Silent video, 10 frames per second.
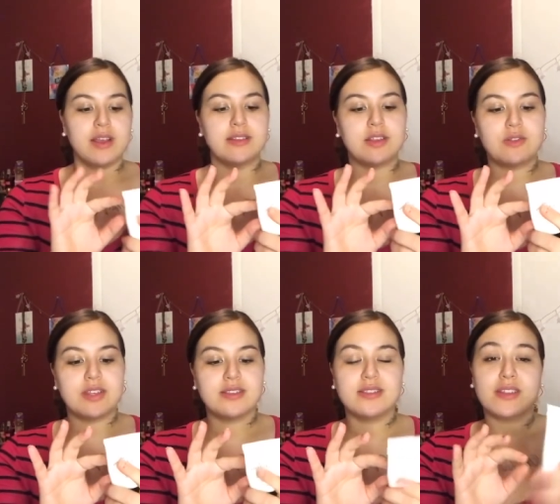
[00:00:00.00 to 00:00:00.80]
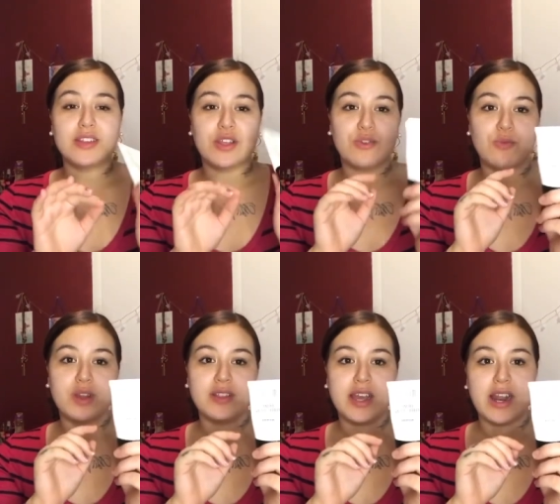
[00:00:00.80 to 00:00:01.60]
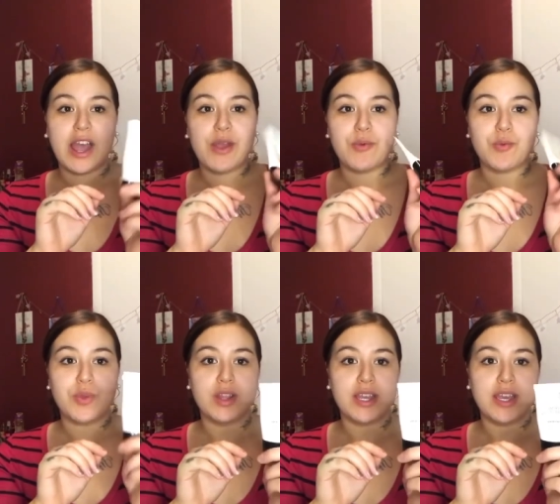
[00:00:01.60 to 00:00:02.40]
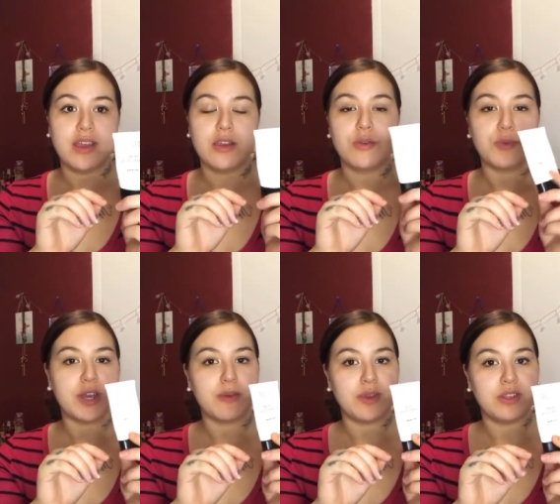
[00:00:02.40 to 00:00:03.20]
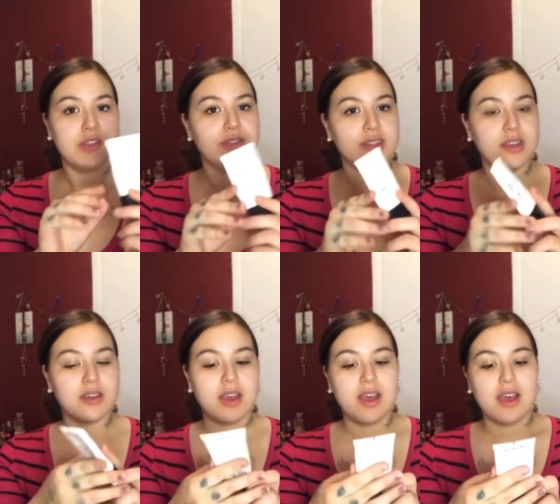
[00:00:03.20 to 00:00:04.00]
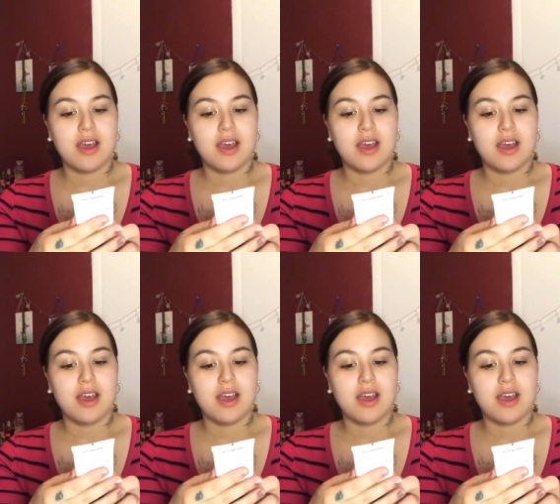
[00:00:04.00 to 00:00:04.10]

So this is another one that I really recommend using.